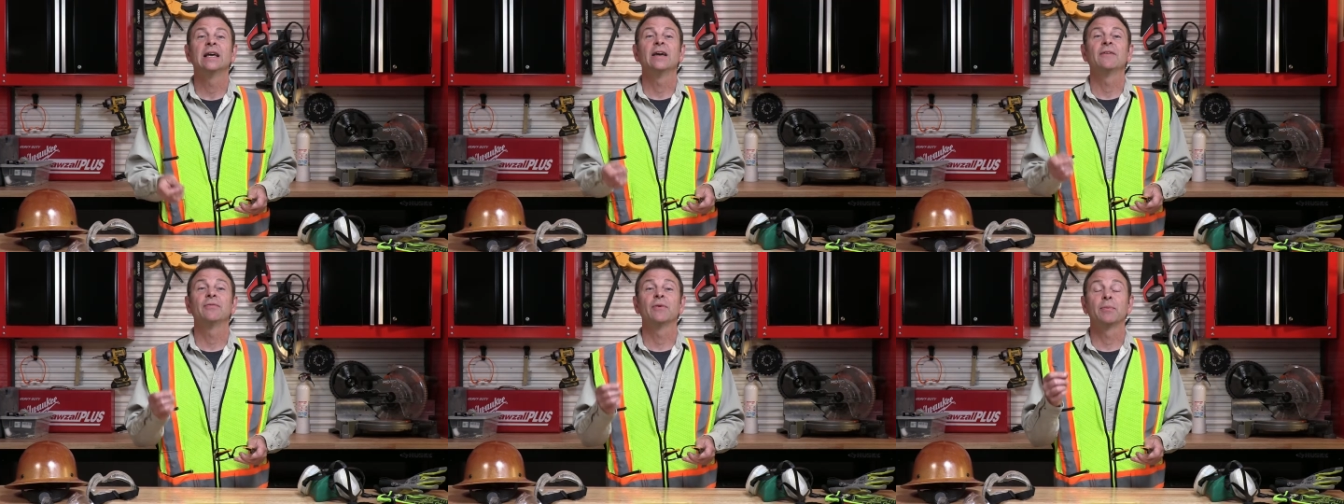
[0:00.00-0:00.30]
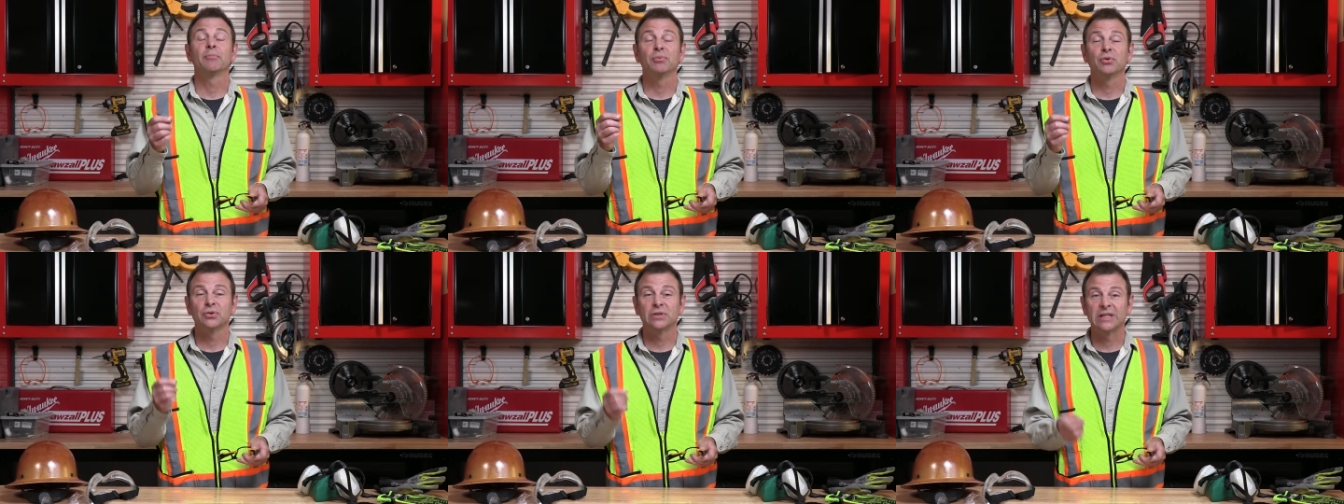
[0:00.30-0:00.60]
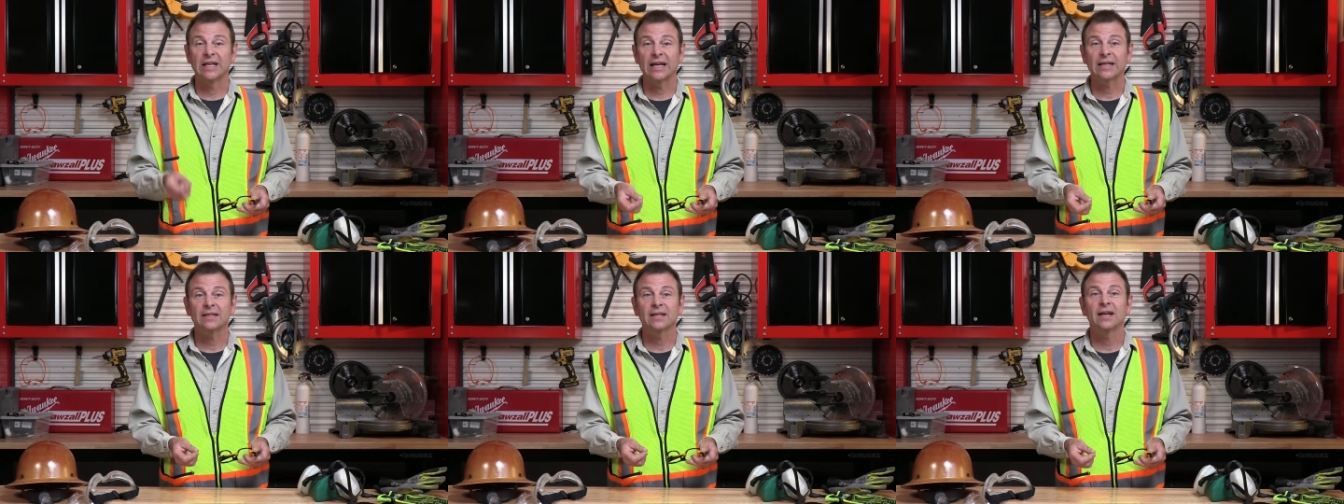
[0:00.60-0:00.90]
if a
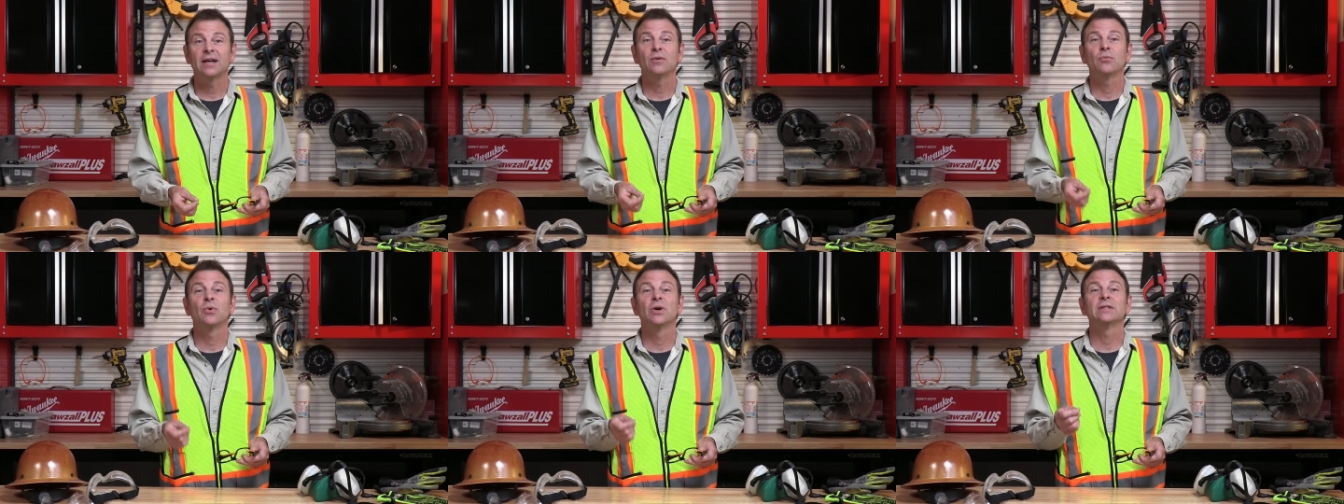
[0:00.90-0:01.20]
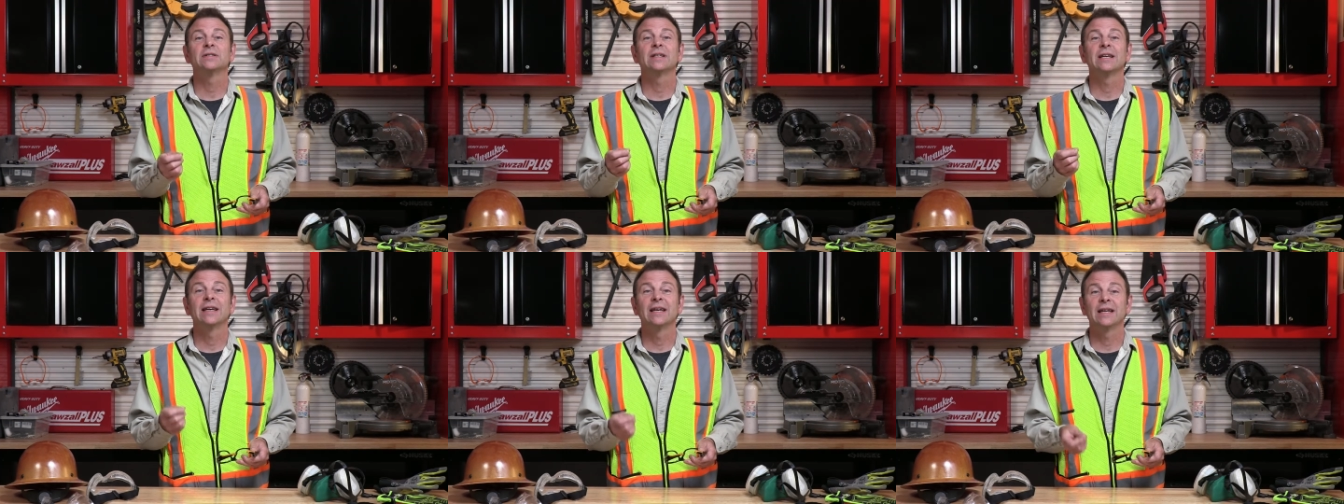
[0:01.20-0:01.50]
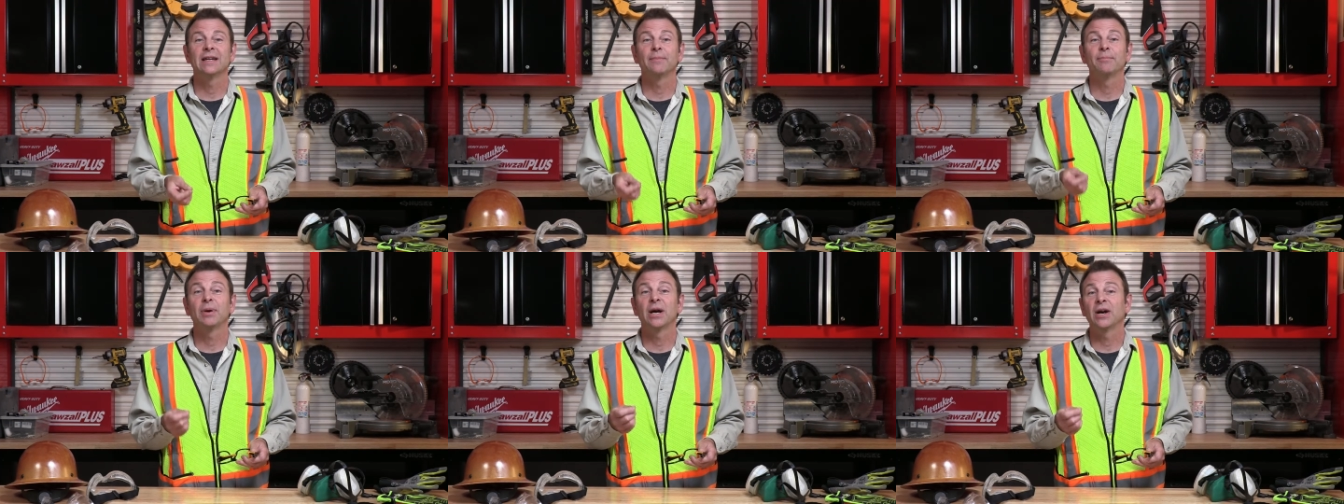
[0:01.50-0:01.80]
projectile was to
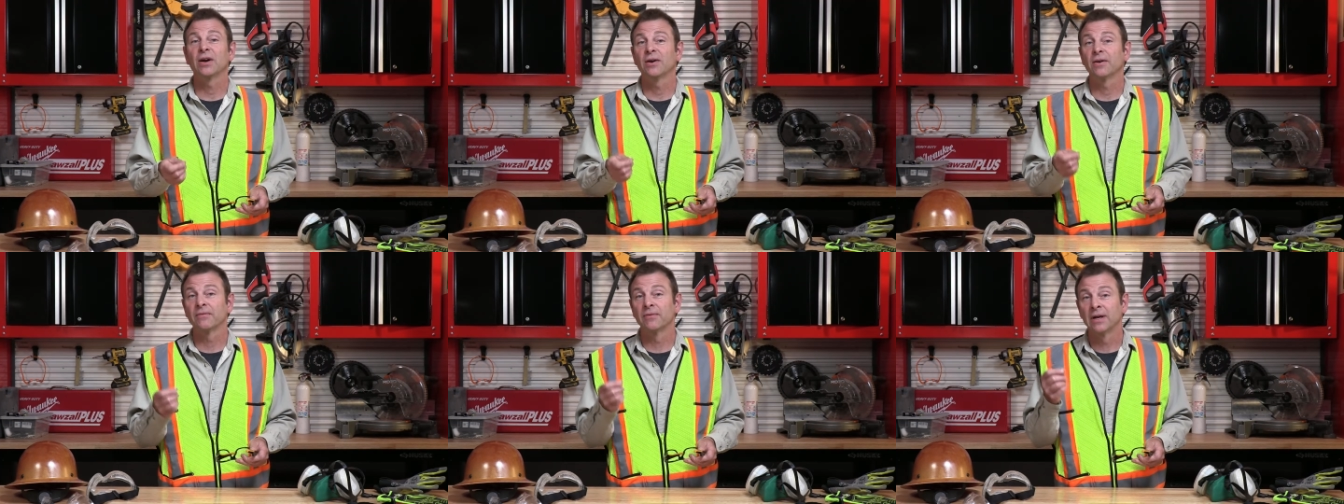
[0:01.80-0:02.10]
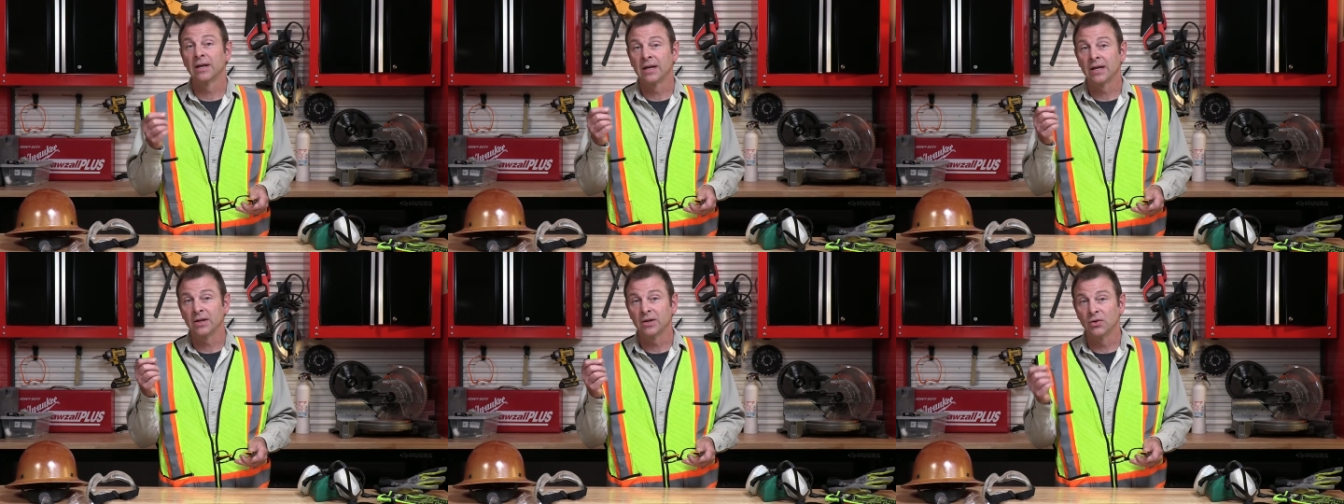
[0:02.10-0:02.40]
hit a pair of